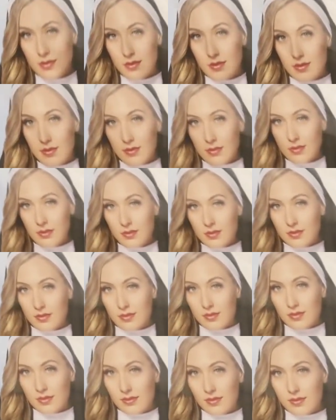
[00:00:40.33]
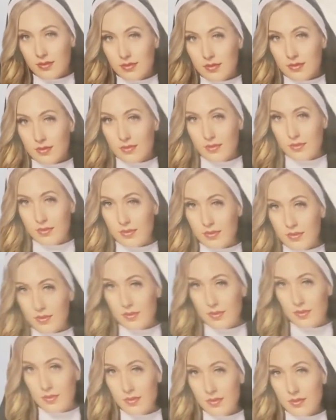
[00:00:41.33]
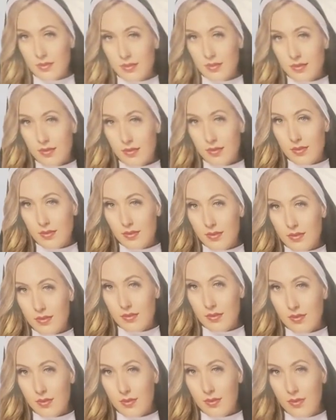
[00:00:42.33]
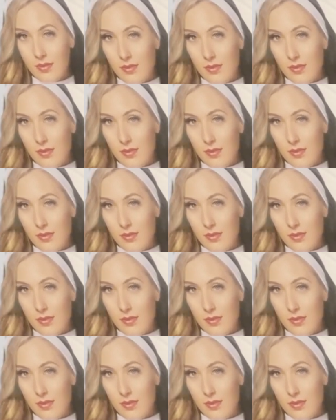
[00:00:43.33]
that I picked up from the Spirit Halloween or whatever.